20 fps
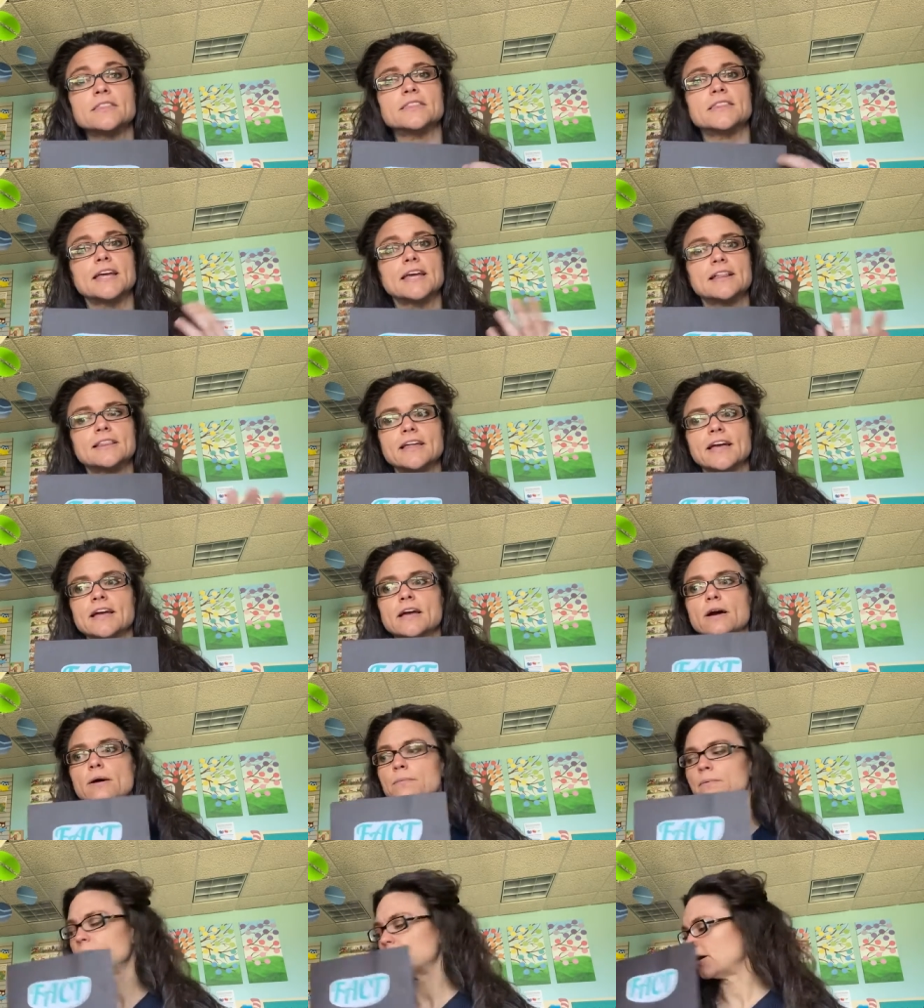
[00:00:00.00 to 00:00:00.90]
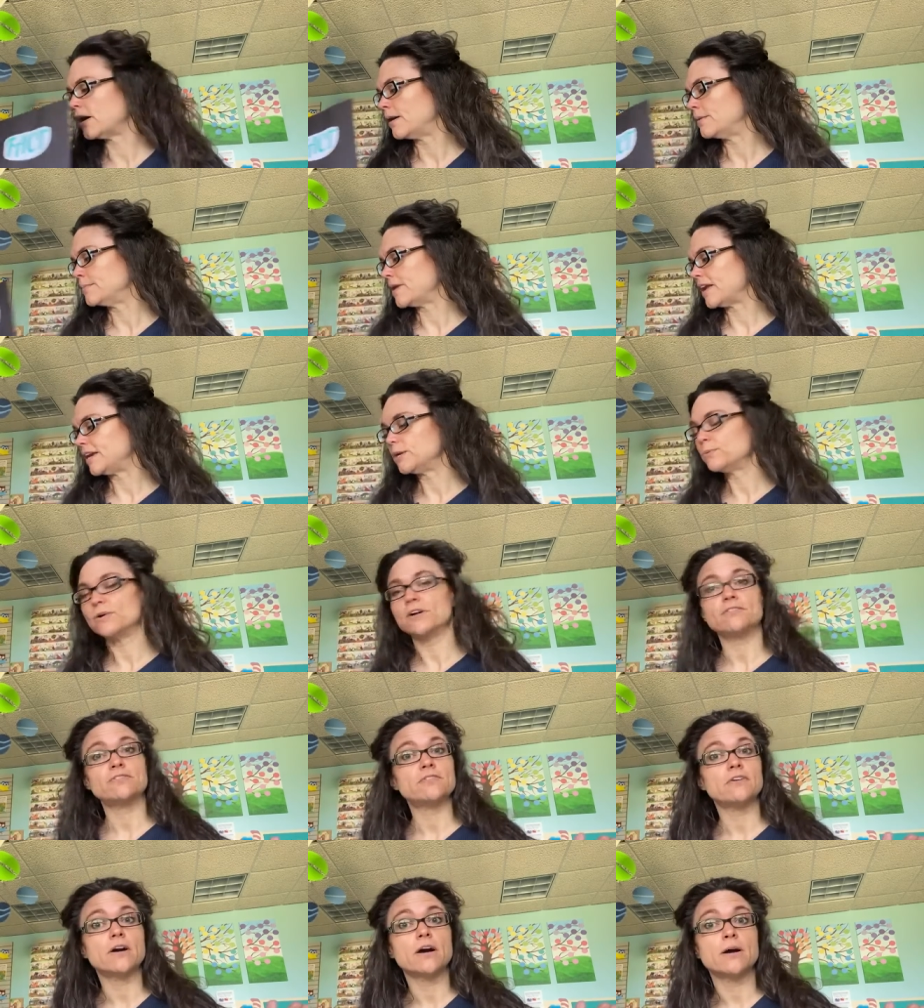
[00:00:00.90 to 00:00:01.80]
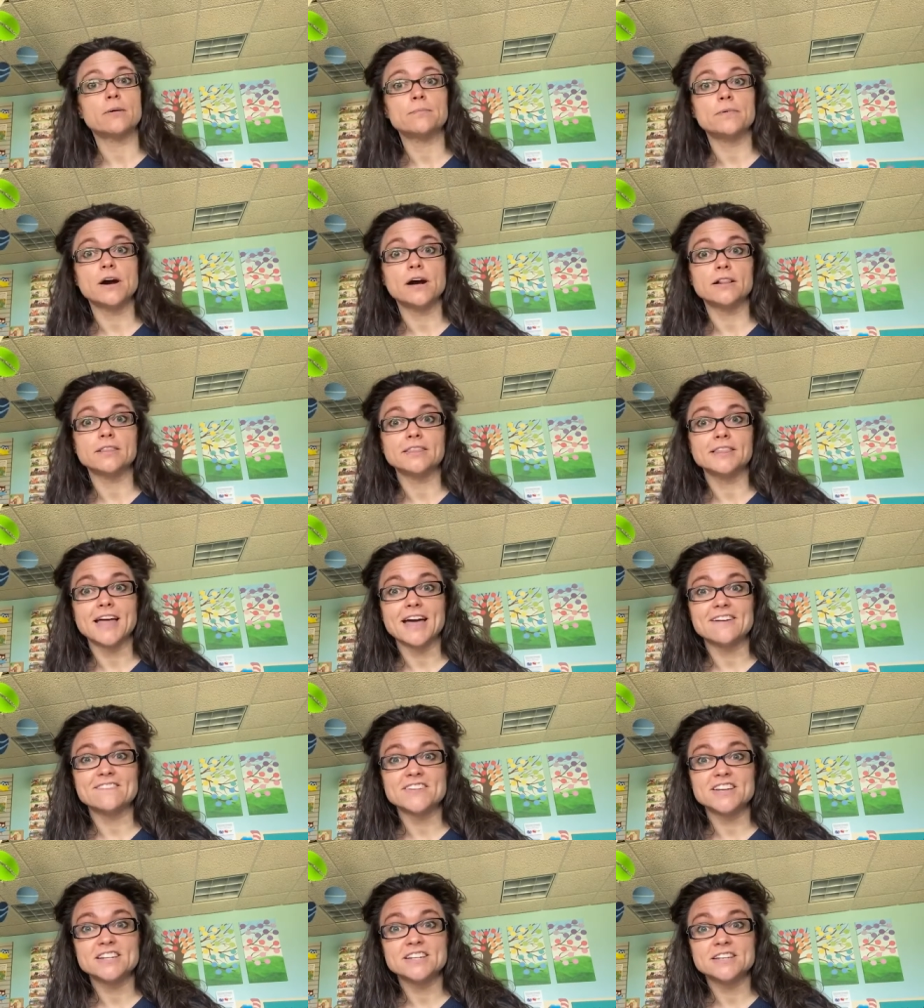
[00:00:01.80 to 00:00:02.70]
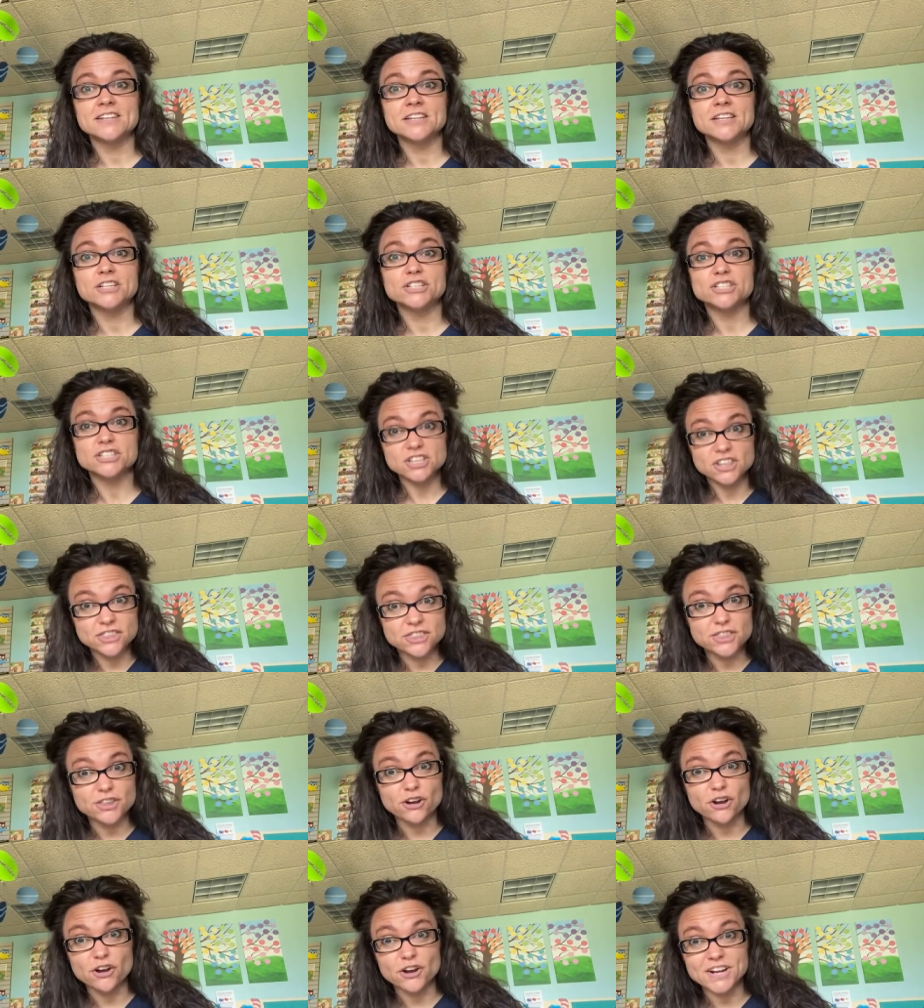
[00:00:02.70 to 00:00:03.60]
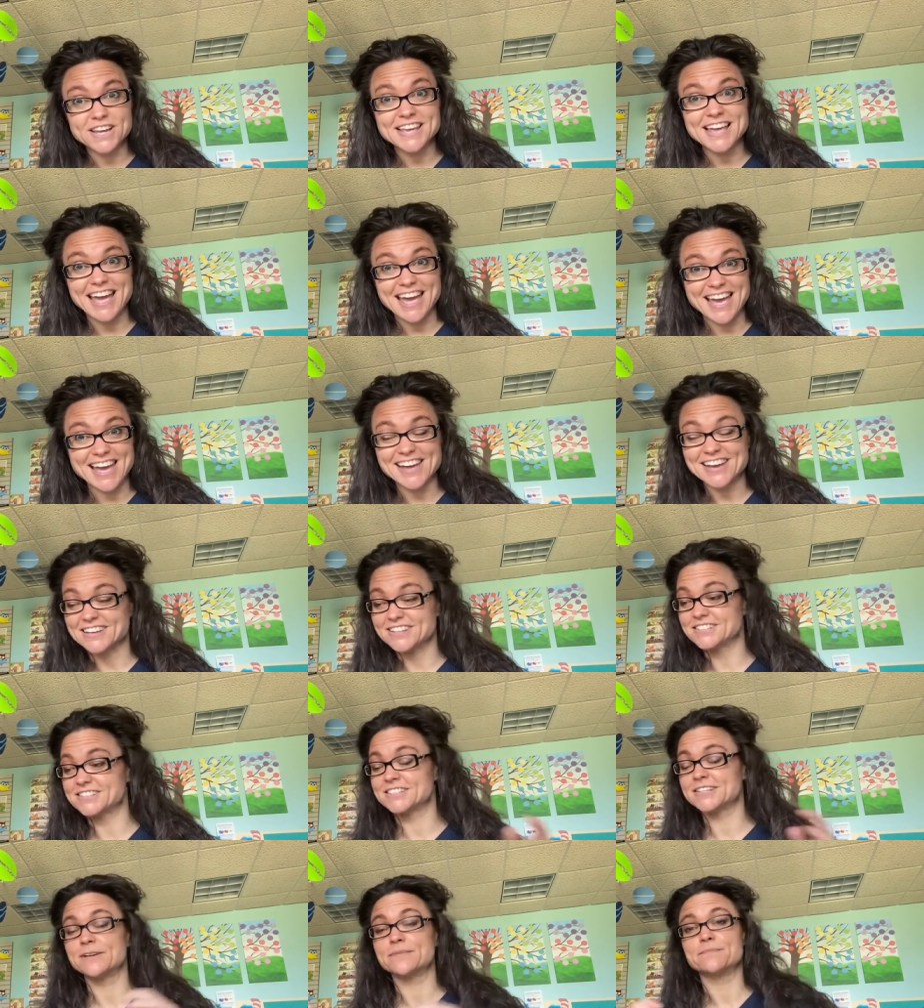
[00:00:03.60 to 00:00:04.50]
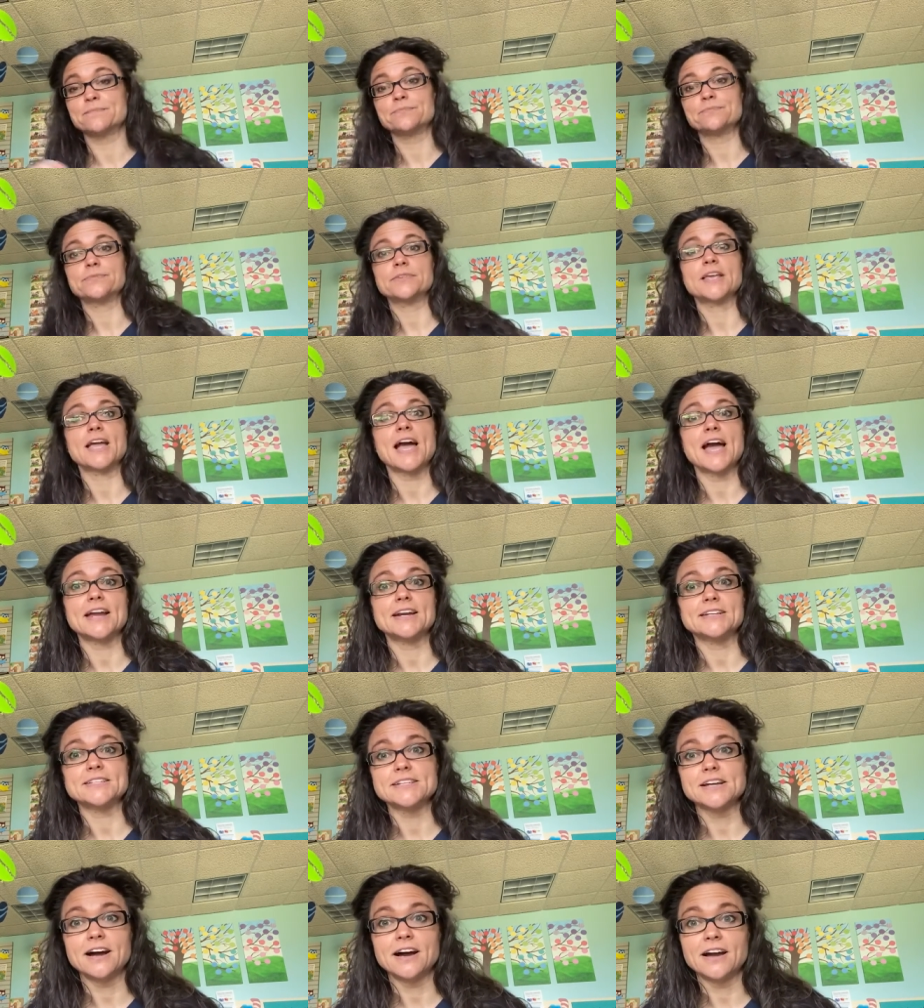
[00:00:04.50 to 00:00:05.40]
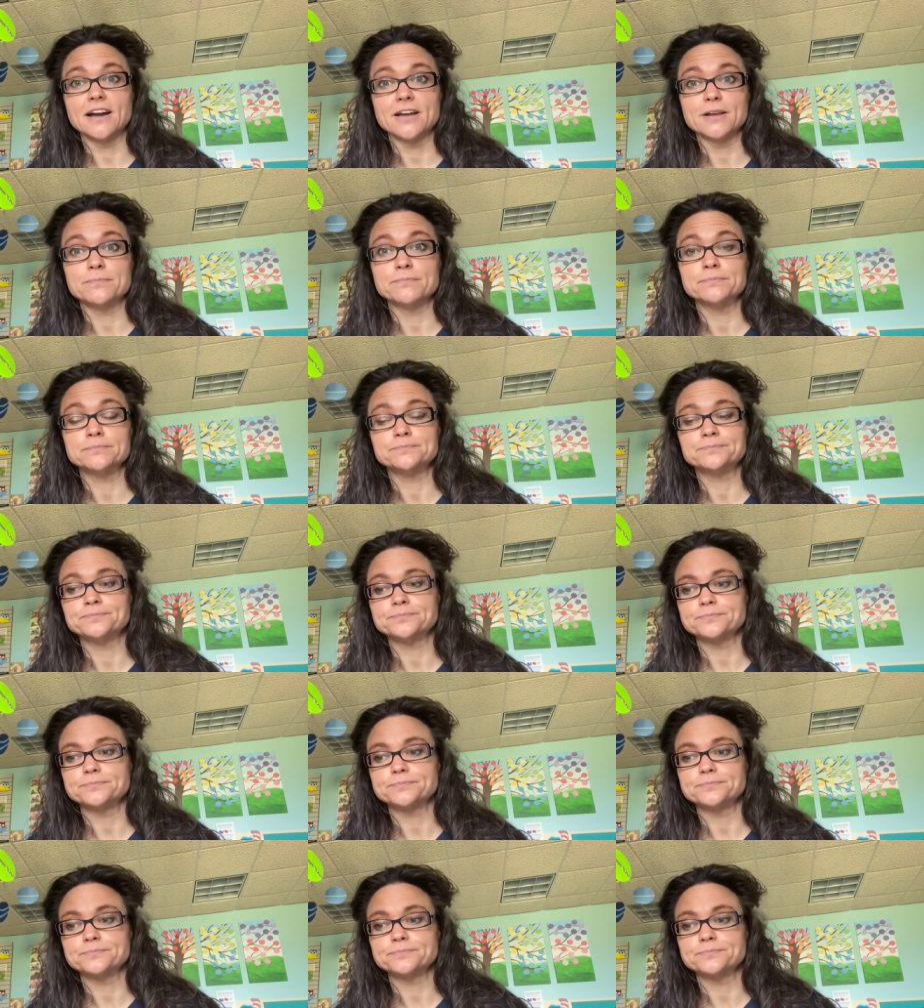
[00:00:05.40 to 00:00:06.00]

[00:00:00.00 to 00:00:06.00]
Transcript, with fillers: They lay um, anywhere from 11 to 30 eggs at a time.